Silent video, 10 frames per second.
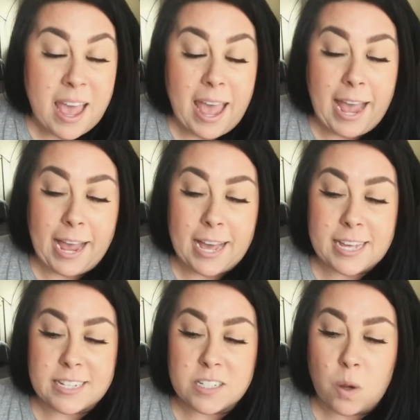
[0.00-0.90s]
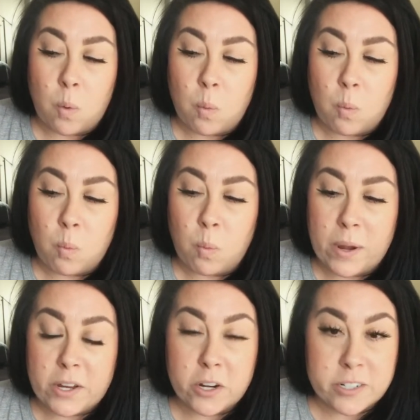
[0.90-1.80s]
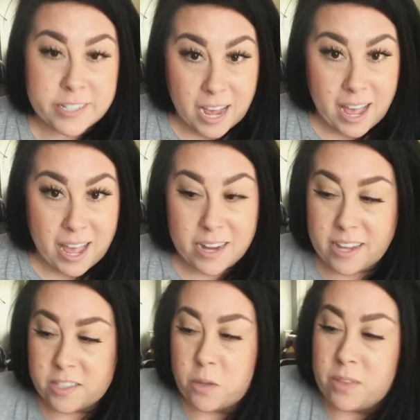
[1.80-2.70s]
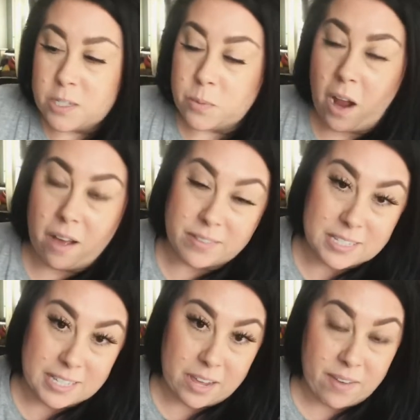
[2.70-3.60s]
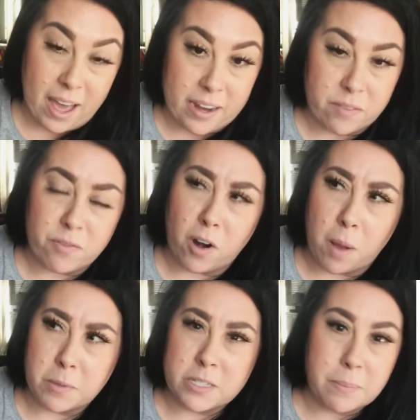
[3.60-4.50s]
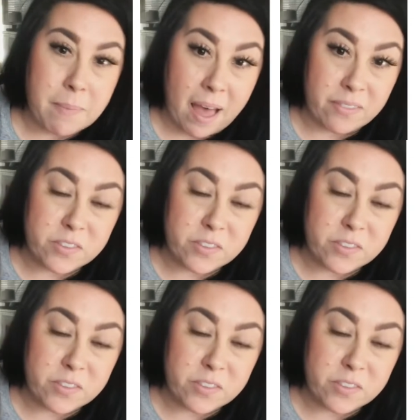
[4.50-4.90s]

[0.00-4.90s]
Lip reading: And when you're done, and so this one obviously I've had in for almost a month.